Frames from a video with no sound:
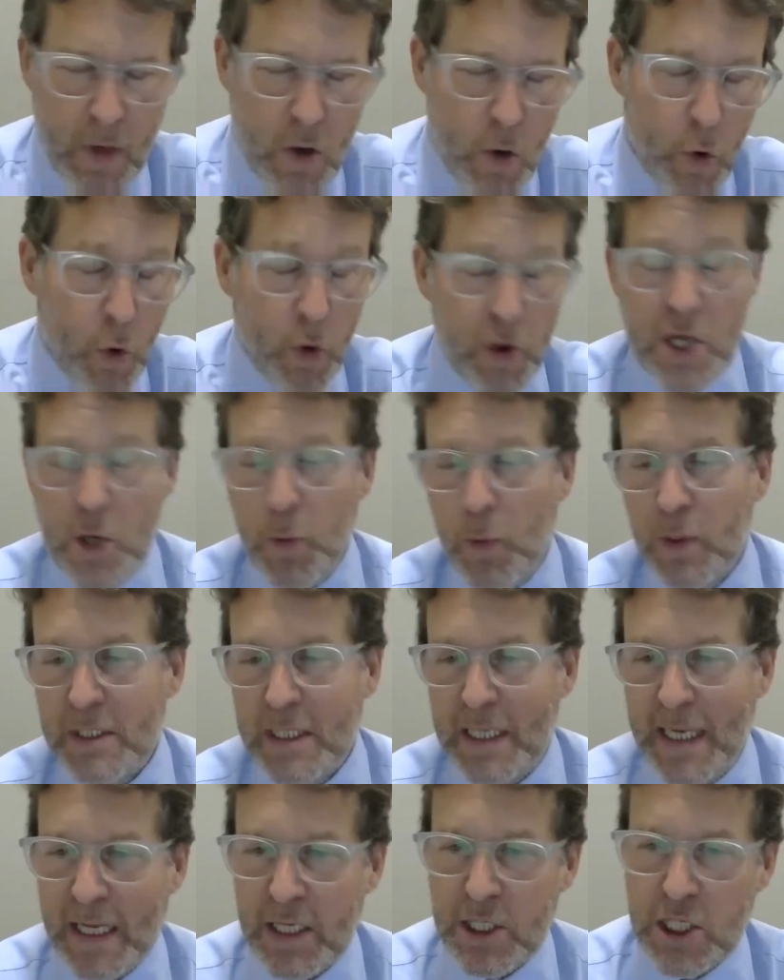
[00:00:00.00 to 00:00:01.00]
or you want
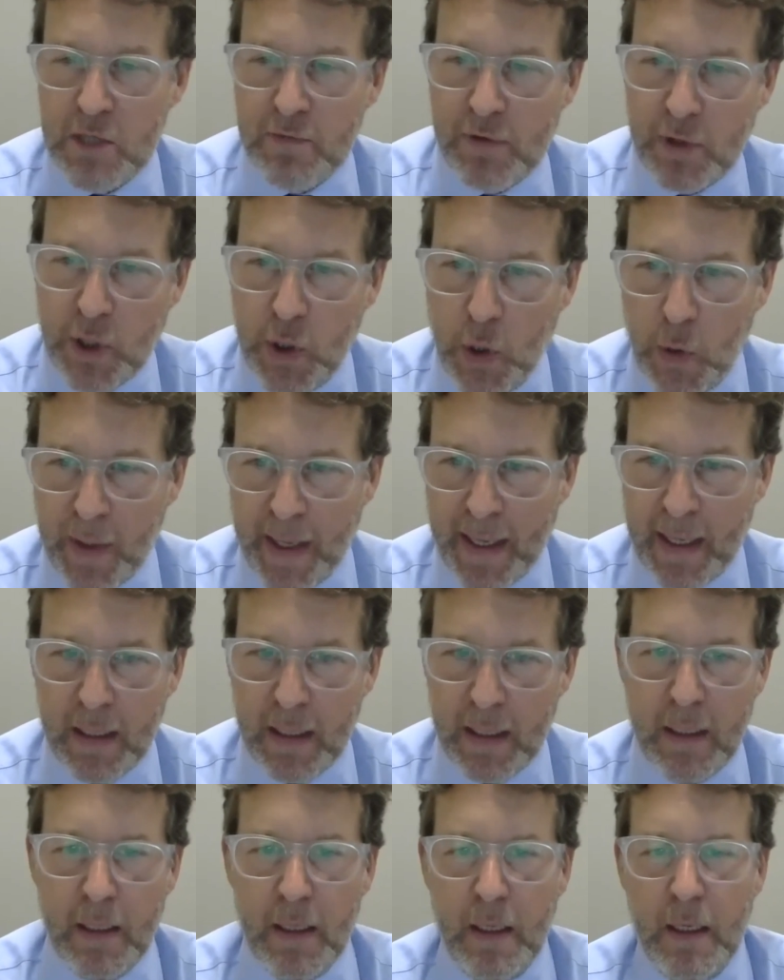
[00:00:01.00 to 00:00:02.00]
a link to the
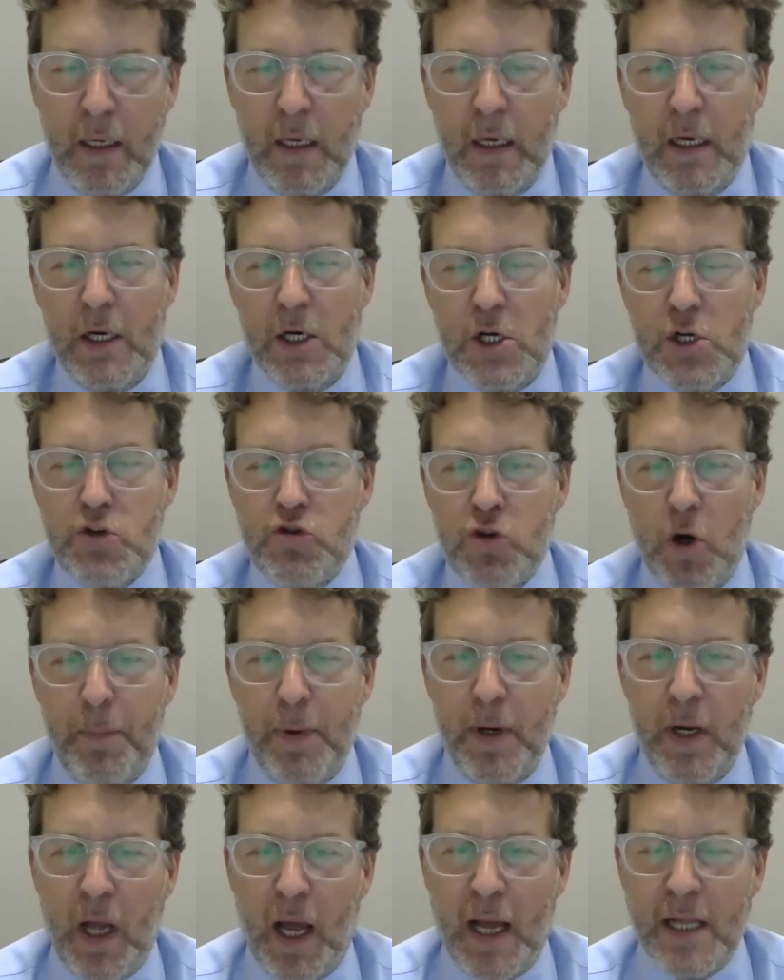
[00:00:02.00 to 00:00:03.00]
recording, drop
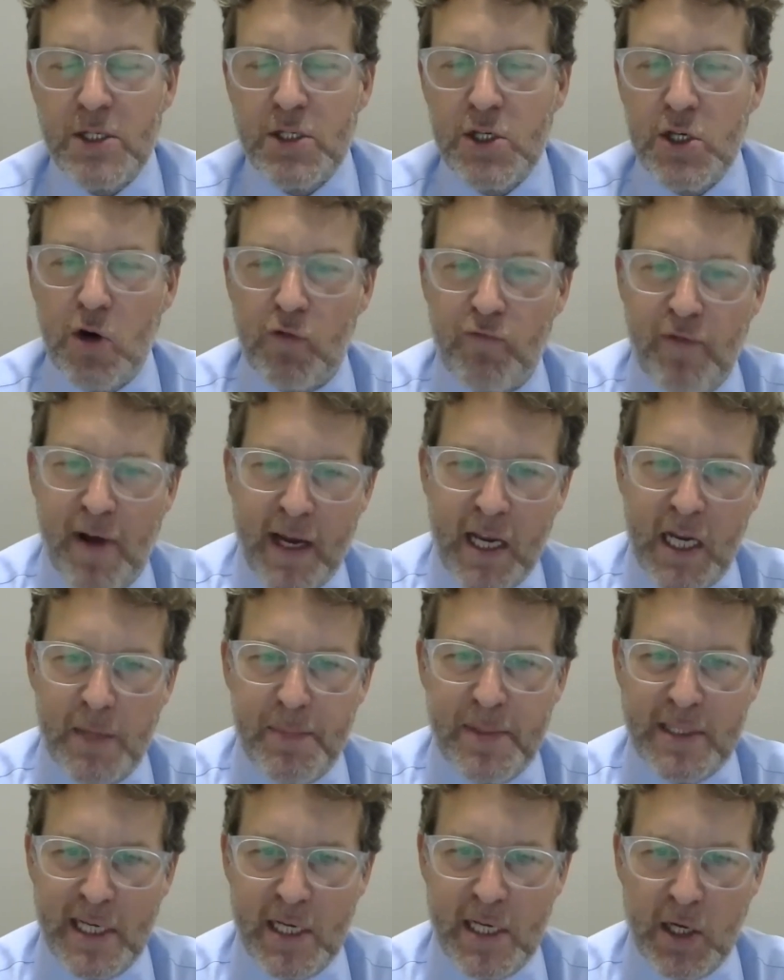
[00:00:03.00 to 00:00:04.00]
a line to your regular
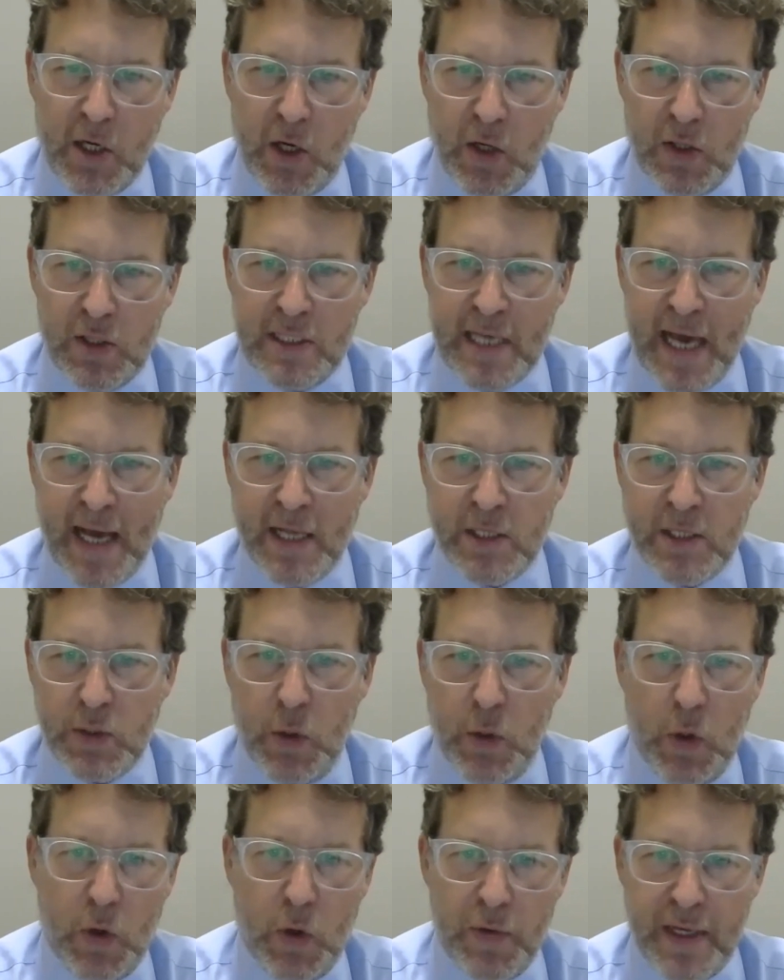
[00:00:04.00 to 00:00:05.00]
Pzena contact,
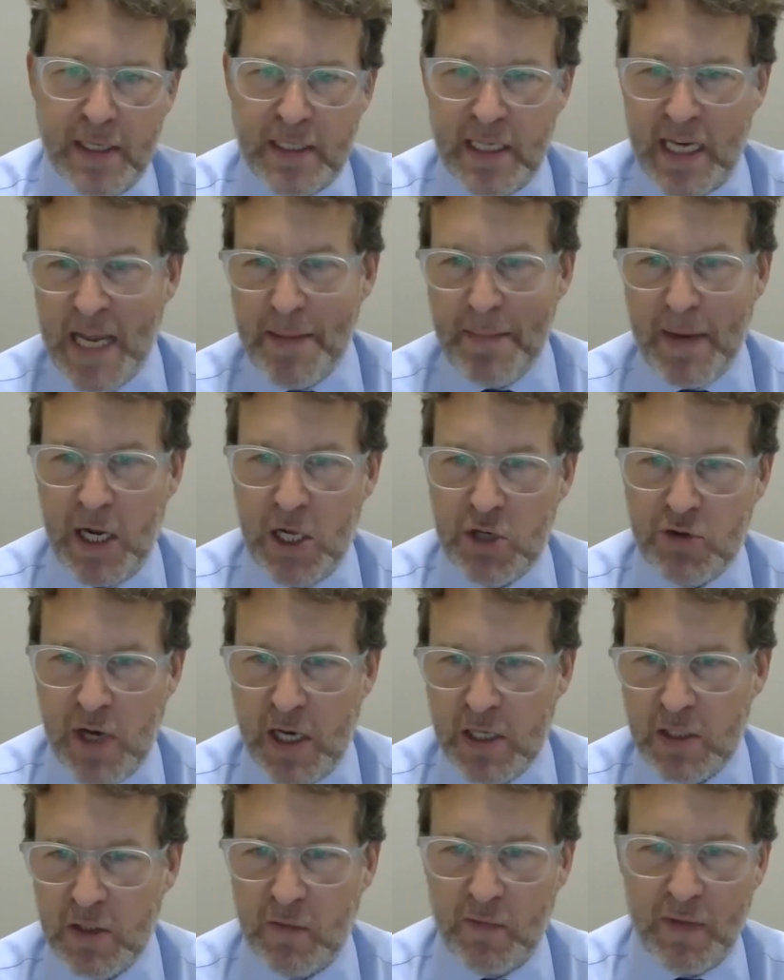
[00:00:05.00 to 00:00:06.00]
or there's an email
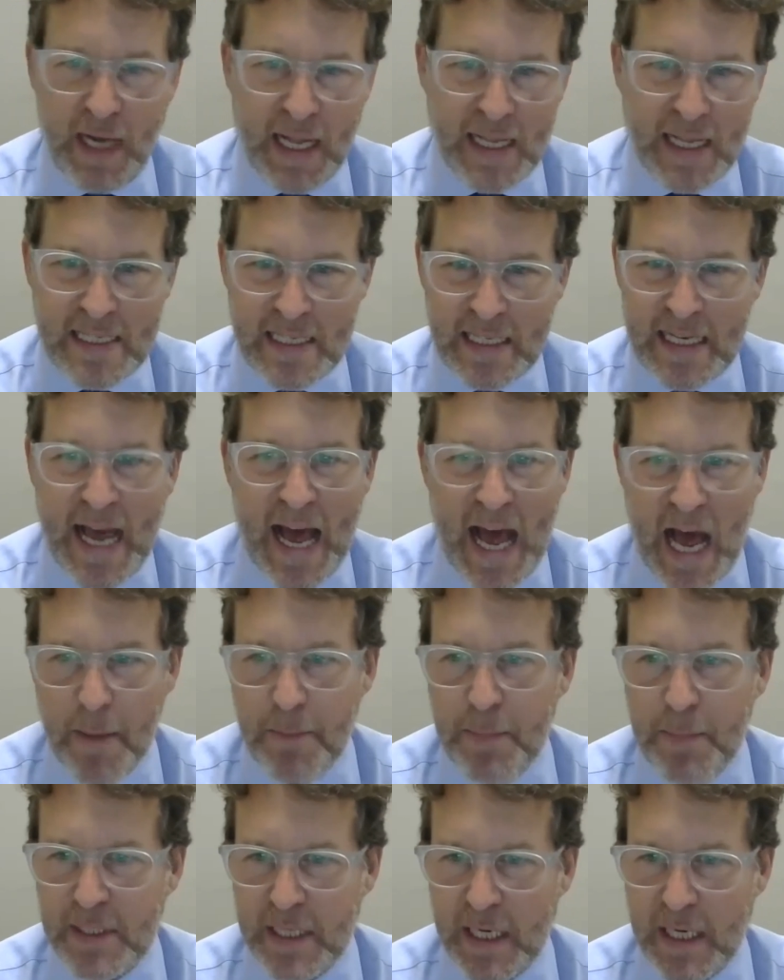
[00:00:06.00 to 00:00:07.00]
address of
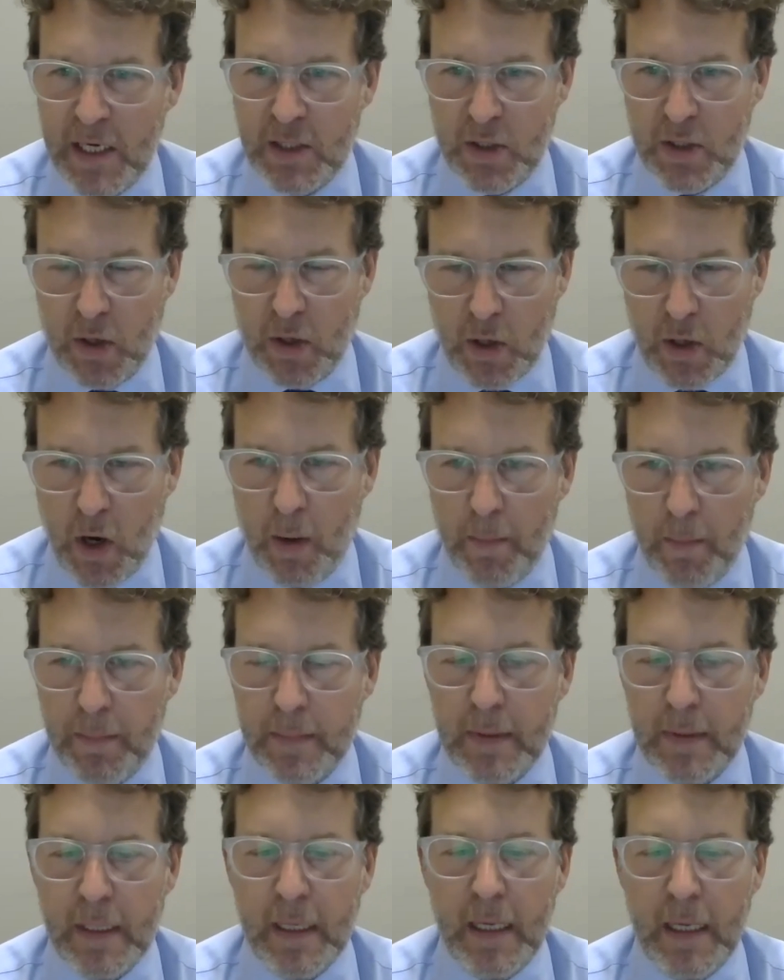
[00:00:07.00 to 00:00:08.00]
london@pzena.com.
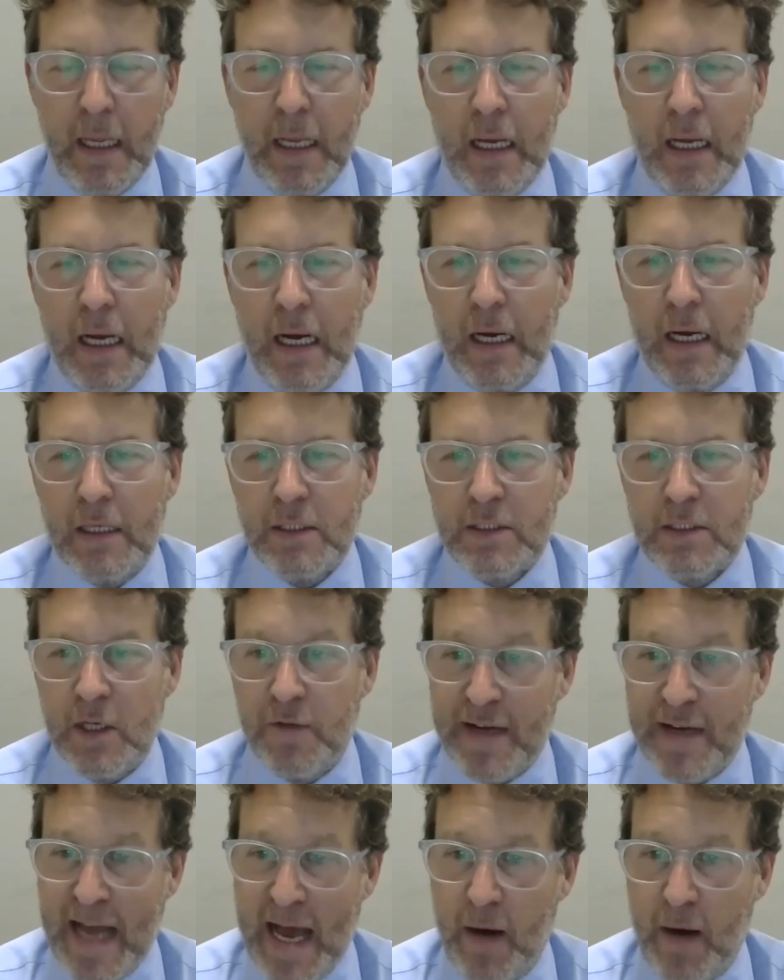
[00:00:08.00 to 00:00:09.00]
So
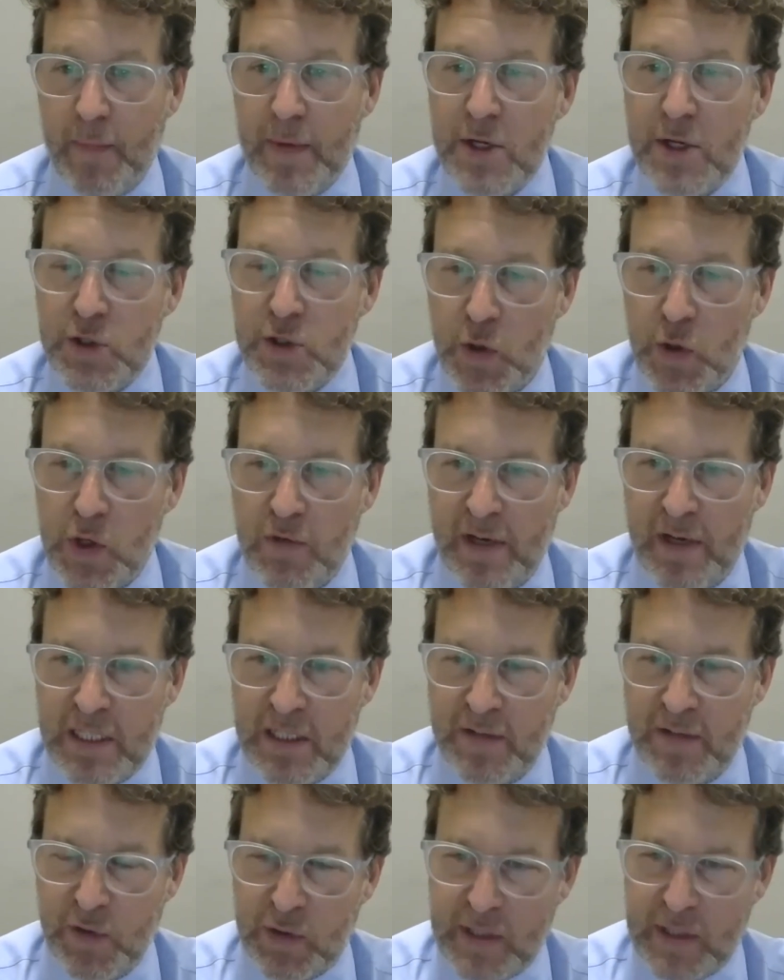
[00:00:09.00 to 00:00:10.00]
for now, enjoy the
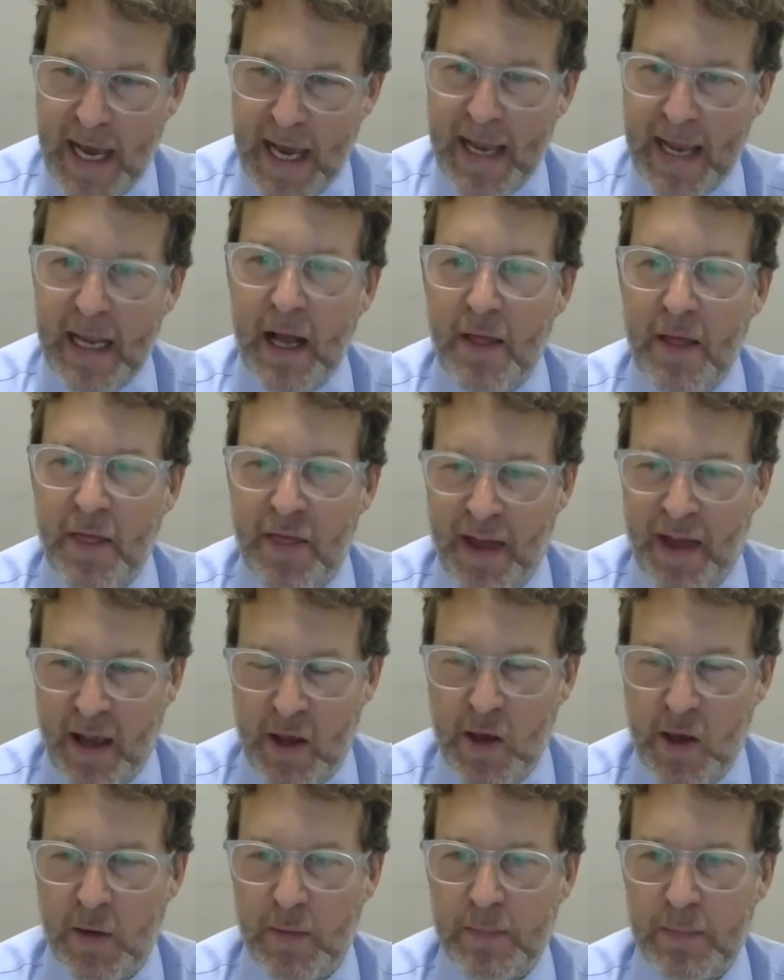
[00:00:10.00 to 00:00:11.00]
rest of your day, and
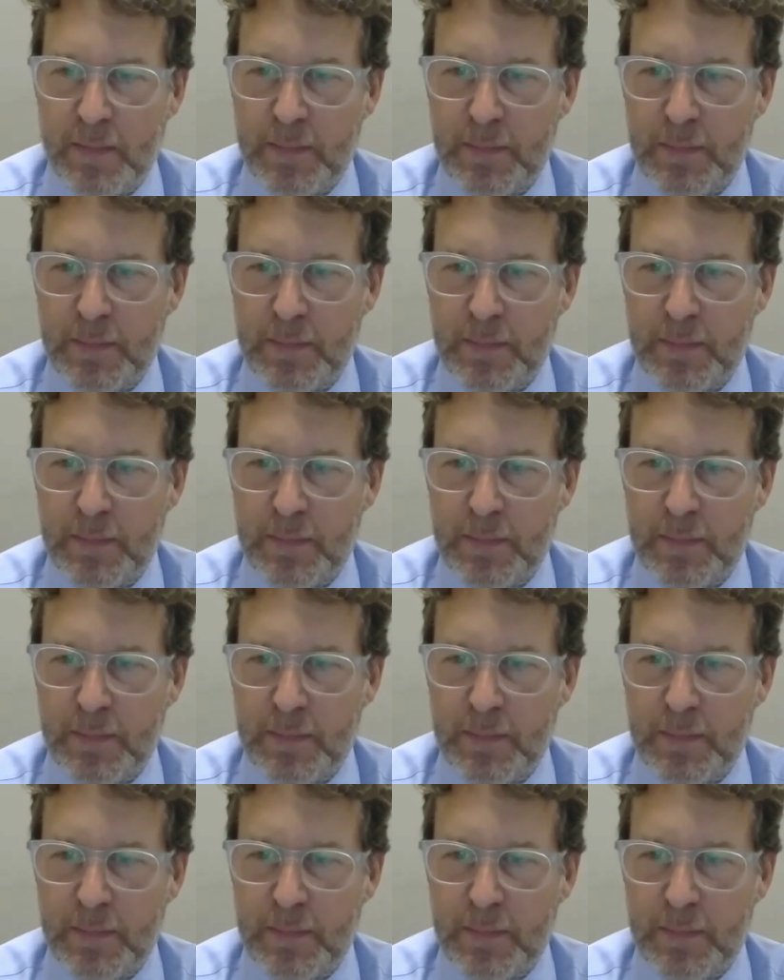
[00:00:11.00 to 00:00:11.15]
thank you.